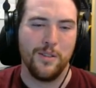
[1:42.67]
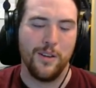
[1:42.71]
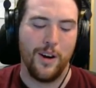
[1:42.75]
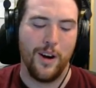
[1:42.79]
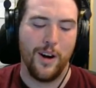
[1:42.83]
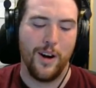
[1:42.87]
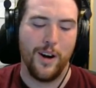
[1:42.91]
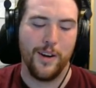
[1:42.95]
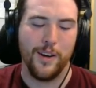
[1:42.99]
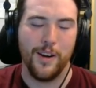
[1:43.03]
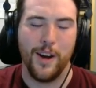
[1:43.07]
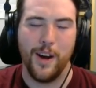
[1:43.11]

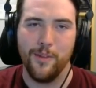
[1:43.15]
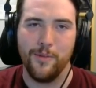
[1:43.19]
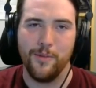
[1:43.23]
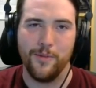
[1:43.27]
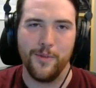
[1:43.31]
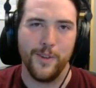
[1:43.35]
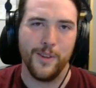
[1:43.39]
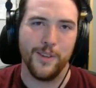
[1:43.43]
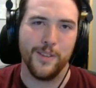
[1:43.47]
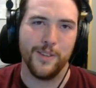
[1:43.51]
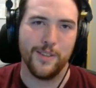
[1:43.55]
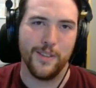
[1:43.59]
I
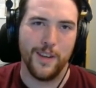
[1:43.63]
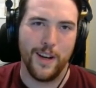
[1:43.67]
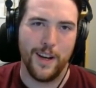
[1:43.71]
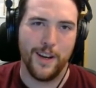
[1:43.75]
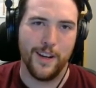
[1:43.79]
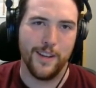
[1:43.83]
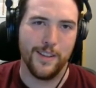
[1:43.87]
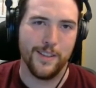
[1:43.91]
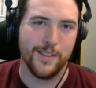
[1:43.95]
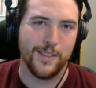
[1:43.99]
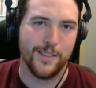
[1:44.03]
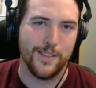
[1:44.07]
haven't
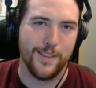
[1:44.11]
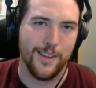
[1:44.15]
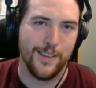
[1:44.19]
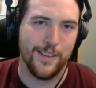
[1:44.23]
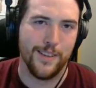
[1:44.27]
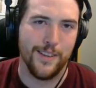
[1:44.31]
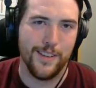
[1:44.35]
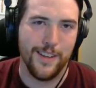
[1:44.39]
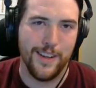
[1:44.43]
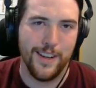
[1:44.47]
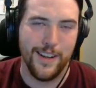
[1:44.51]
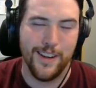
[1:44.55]
aged
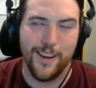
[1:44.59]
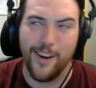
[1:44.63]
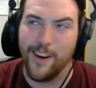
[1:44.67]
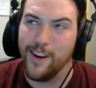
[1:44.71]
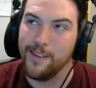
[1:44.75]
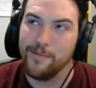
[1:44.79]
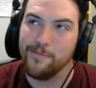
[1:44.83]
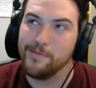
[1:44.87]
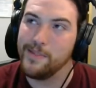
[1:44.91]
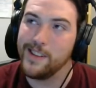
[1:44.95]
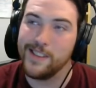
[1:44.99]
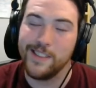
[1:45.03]
in an
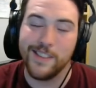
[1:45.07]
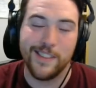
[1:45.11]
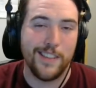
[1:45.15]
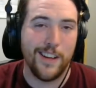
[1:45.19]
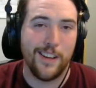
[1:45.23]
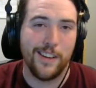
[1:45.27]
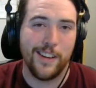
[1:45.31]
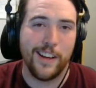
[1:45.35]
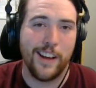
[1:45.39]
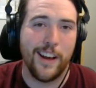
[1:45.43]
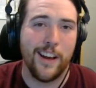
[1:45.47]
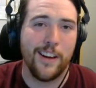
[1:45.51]
eon. Doesn't
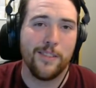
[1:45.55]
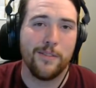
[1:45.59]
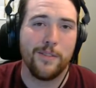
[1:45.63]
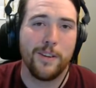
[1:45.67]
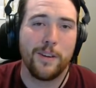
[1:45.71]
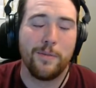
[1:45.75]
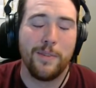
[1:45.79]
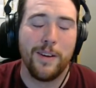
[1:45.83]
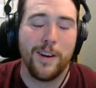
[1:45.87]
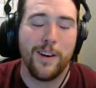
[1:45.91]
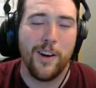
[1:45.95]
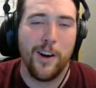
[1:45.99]
sound like Alan
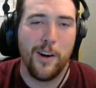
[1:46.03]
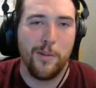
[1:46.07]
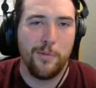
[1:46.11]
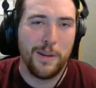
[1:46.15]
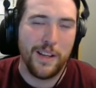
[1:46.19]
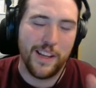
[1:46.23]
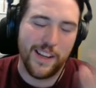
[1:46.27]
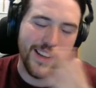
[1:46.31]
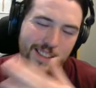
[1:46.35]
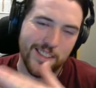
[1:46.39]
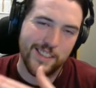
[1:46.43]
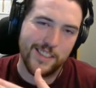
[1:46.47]
Rickman at all,
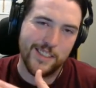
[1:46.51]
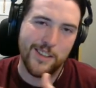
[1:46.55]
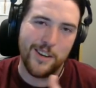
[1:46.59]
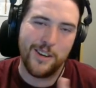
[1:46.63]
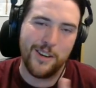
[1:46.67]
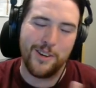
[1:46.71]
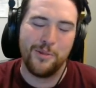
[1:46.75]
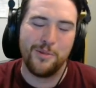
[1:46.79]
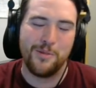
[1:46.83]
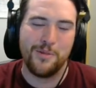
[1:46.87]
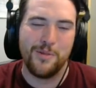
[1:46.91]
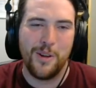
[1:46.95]
but like a
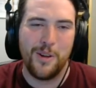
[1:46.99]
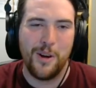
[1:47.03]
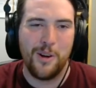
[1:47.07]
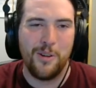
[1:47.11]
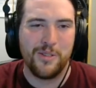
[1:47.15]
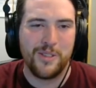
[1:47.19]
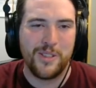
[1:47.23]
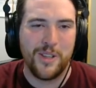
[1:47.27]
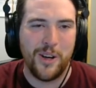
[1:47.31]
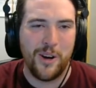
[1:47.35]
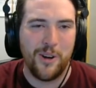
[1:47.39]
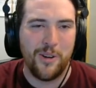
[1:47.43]
slow,
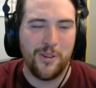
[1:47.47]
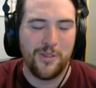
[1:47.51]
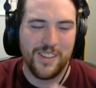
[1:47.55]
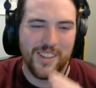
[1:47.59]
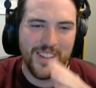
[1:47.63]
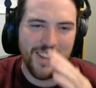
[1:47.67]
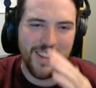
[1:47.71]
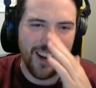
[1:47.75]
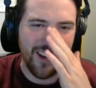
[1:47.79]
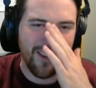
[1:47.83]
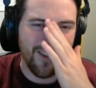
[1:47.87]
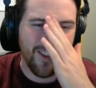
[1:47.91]
low
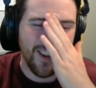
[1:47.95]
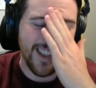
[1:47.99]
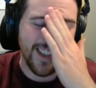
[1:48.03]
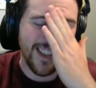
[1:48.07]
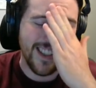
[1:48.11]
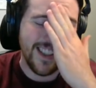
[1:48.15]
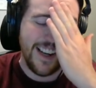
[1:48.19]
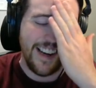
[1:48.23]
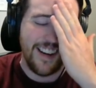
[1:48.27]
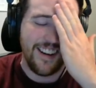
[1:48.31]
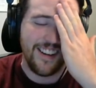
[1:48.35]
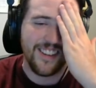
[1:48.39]
toned thing for
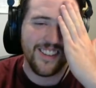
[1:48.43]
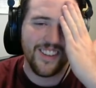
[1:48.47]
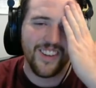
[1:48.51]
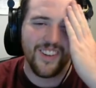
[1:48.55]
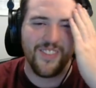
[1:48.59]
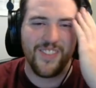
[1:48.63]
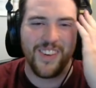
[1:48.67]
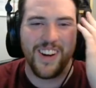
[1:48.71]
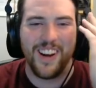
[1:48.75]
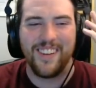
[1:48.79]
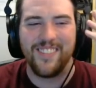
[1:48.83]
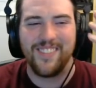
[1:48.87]
this
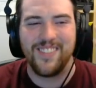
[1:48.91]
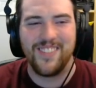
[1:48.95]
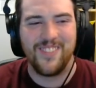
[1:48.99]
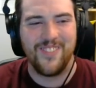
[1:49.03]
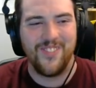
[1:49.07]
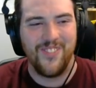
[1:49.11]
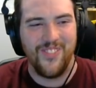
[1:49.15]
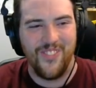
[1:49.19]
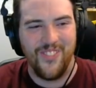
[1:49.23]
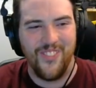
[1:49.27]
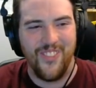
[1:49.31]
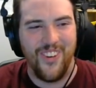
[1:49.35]
character. But I
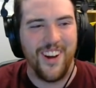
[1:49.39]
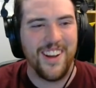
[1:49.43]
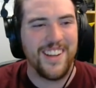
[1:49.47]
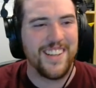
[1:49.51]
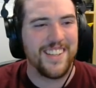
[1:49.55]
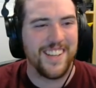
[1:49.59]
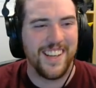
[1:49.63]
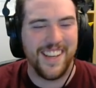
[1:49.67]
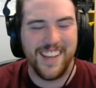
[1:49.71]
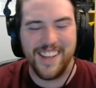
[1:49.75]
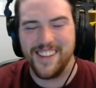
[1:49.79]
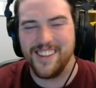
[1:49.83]

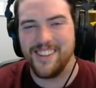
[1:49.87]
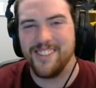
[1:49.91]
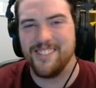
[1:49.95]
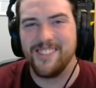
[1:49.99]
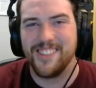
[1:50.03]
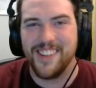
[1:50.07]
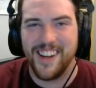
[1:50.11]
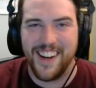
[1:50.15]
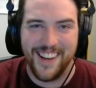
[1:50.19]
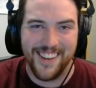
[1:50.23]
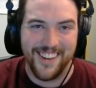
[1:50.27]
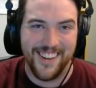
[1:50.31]
want to get
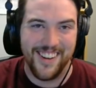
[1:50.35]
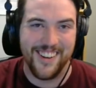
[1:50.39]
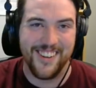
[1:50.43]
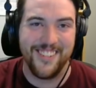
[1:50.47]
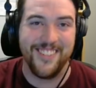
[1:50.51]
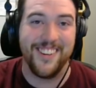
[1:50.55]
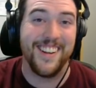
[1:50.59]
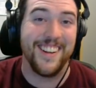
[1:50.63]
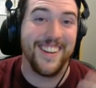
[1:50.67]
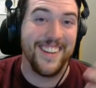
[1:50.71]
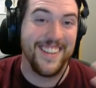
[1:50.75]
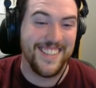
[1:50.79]
through
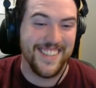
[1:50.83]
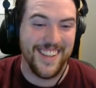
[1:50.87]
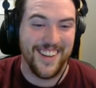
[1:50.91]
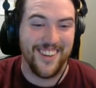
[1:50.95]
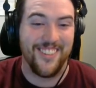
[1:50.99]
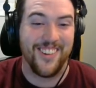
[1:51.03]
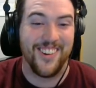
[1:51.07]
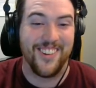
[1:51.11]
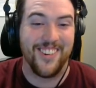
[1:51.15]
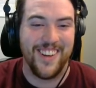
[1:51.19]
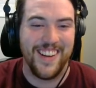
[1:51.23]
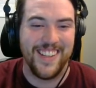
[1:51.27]
dialogue quickly because I
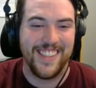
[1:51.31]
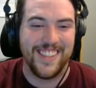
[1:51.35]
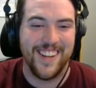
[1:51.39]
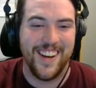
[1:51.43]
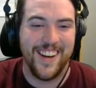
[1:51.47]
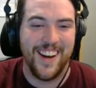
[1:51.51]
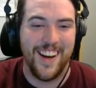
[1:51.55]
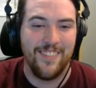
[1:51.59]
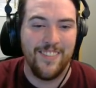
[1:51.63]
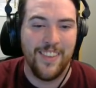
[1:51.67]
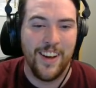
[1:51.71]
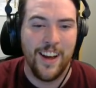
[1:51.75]
don't want to waste
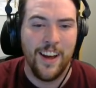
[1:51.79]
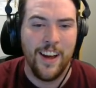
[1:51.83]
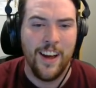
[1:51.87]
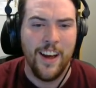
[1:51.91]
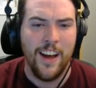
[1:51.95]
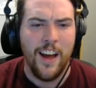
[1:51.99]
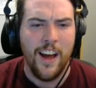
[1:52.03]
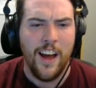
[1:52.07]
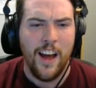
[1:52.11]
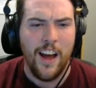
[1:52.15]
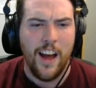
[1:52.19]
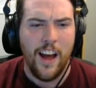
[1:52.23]
time.
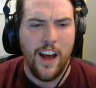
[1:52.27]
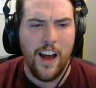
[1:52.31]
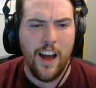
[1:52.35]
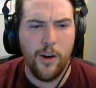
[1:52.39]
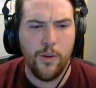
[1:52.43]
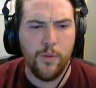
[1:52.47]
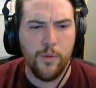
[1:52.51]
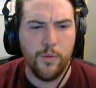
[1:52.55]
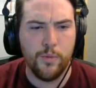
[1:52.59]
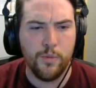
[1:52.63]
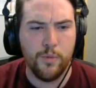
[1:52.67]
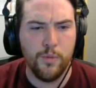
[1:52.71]

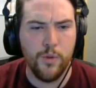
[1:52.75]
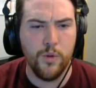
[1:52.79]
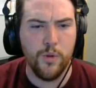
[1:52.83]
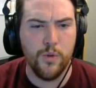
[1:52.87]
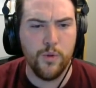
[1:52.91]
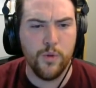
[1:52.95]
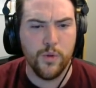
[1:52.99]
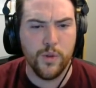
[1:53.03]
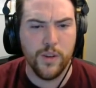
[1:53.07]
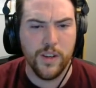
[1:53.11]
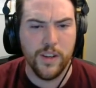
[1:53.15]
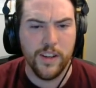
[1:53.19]
How
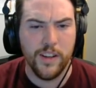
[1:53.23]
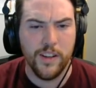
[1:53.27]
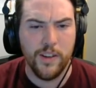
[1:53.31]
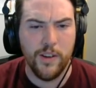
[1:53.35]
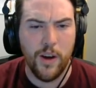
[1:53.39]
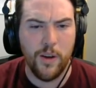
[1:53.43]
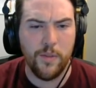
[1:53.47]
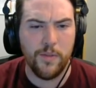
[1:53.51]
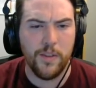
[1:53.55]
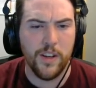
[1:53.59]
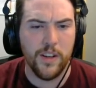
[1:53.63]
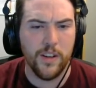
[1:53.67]
rude!
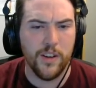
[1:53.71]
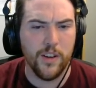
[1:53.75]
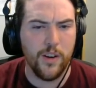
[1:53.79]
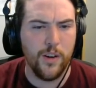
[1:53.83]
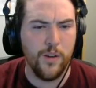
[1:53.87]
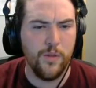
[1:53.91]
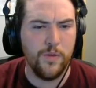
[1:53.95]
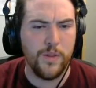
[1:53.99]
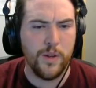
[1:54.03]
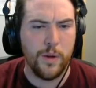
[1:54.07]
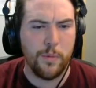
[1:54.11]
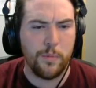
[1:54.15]
You have the
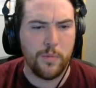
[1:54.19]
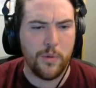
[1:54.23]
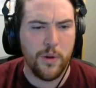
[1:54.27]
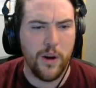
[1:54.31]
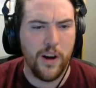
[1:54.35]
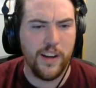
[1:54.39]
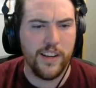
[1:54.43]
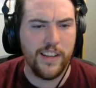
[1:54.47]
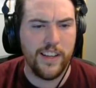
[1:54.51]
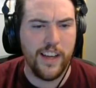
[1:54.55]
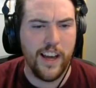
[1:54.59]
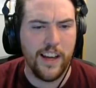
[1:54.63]
nerve to
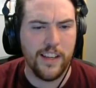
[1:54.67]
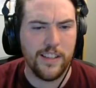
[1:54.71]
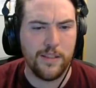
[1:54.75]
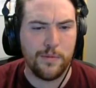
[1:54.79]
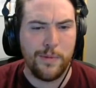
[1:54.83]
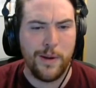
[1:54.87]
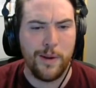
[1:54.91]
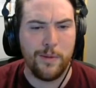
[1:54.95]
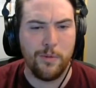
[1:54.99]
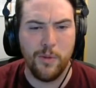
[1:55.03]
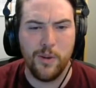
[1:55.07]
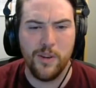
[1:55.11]

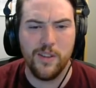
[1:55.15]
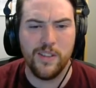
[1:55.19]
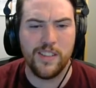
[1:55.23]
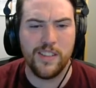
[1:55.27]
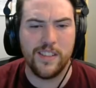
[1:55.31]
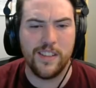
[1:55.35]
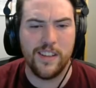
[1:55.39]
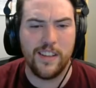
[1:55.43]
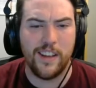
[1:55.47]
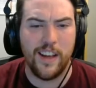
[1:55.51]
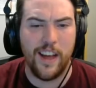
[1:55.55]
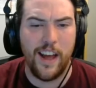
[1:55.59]
broadcast my
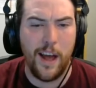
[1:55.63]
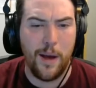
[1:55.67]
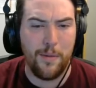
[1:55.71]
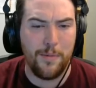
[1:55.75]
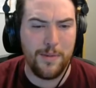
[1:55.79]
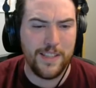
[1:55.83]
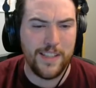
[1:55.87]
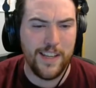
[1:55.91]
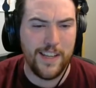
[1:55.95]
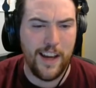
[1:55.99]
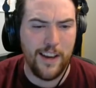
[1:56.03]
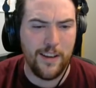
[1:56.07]
words to the
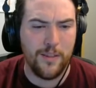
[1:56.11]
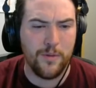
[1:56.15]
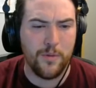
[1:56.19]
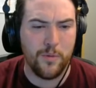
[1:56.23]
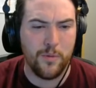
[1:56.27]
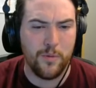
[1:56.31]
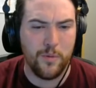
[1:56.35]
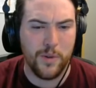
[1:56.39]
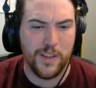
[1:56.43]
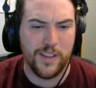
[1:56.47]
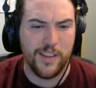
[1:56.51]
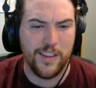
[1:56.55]
habitat
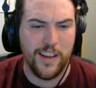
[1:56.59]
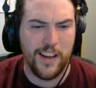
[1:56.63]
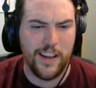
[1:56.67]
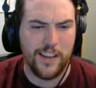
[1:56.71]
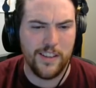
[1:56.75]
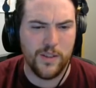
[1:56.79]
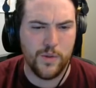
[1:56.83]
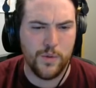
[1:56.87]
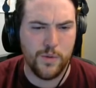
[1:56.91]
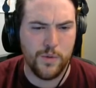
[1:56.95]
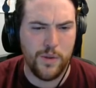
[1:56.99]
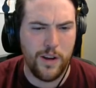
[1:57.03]
with
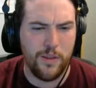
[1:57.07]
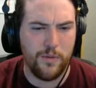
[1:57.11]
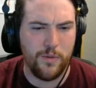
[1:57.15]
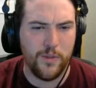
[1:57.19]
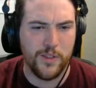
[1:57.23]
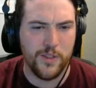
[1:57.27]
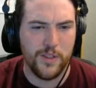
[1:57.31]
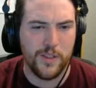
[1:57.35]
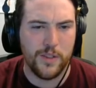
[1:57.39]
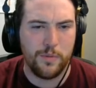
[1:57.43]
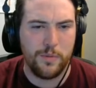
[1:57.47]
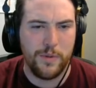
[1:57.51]
that
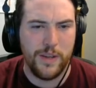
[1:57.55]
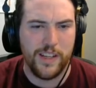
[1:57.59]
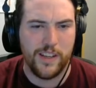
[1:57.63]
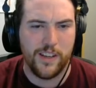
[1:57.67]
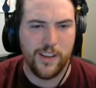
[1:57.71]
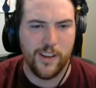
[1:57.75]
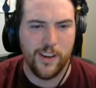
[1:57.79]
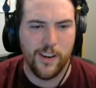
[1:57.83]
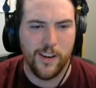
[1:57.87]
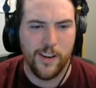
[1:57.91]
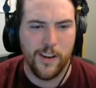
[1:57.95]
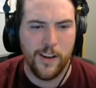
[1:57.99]
dreadful
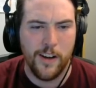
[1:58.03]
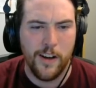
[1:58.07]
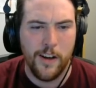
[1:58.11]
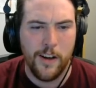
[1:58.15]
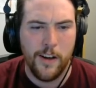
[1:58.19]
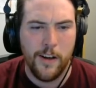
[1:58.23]
speaker.